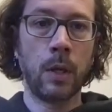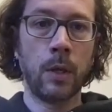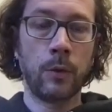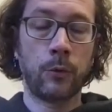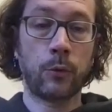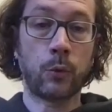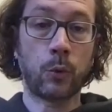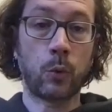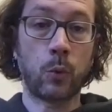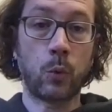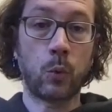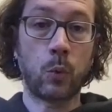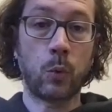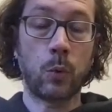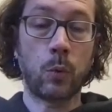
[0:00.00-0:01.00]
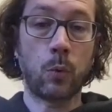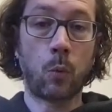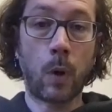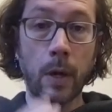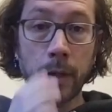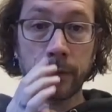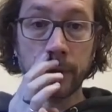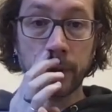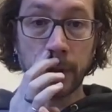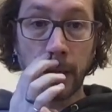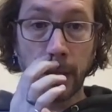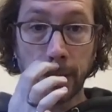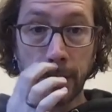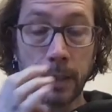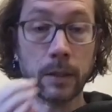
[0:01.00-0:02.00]
So why is it
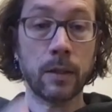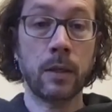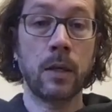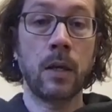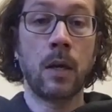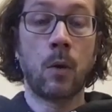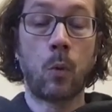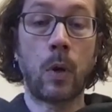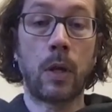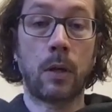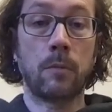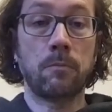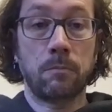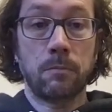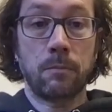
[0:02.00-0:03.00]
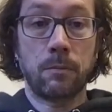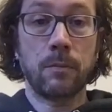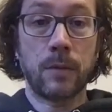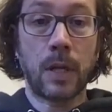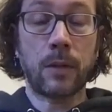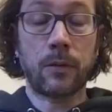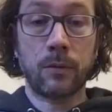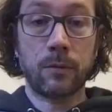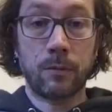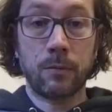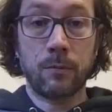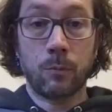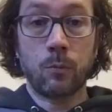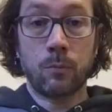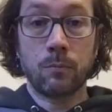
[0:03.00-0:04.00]
like that? Well, that's
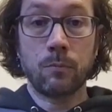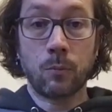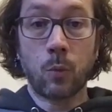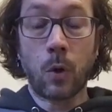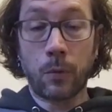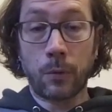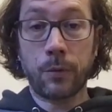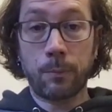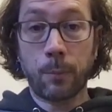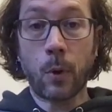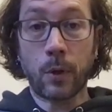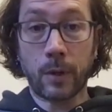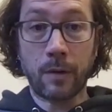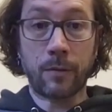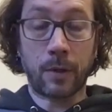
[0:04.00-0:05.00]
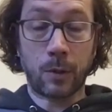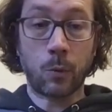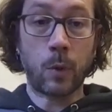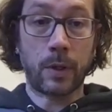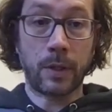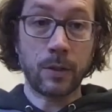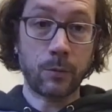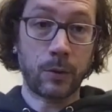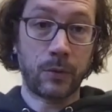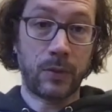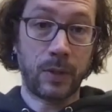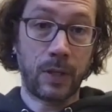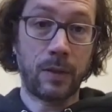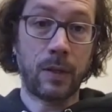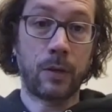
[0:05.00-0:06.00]
one part I find quite
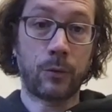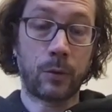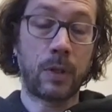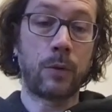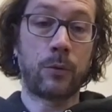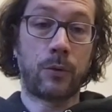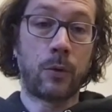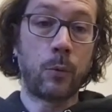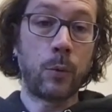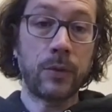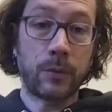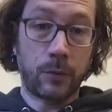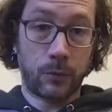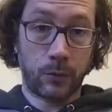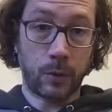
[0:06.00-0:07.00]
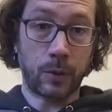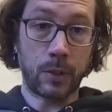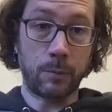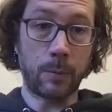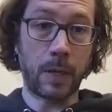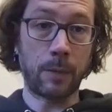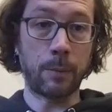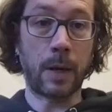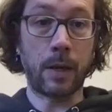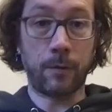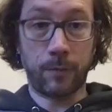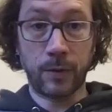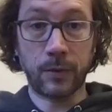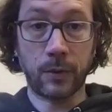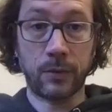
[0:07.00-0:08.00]
interesting in there. So there's a recent study made by a
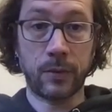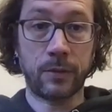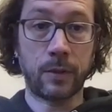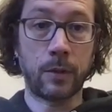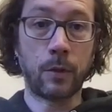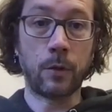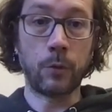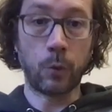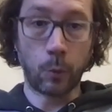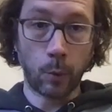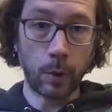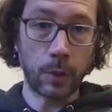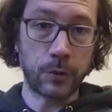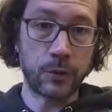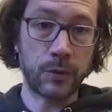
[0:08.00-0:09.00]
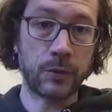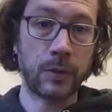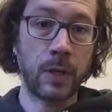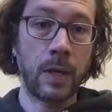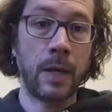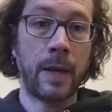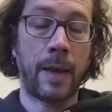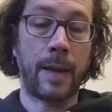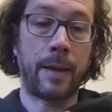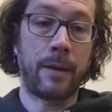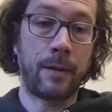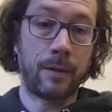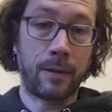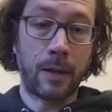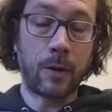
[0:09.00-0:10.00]
physicist and a neurologist,
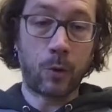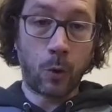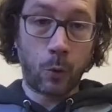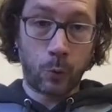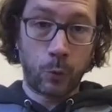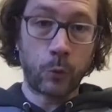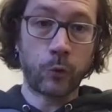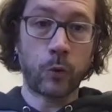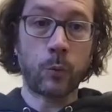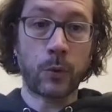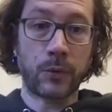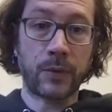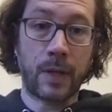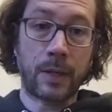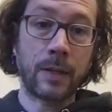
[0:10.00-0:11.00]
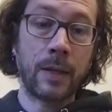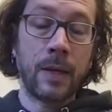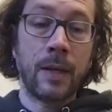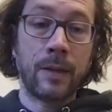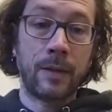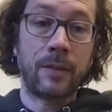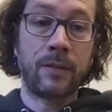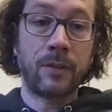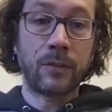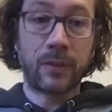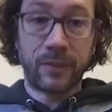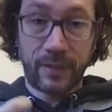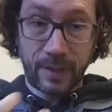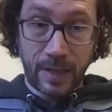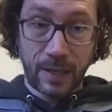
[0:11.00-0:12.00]
and their conclusion was that this is a
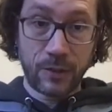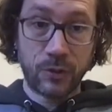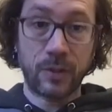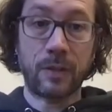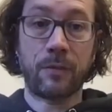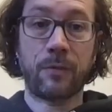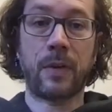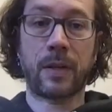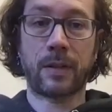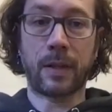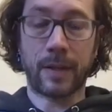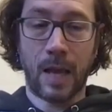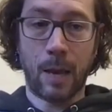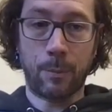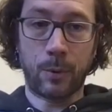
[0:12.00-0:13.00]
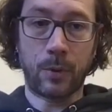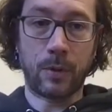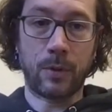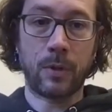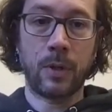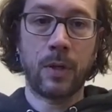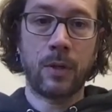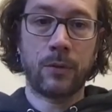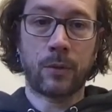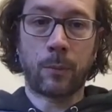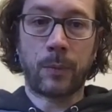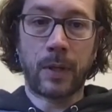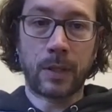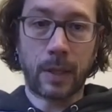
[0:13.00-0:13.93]
selection effect that happened something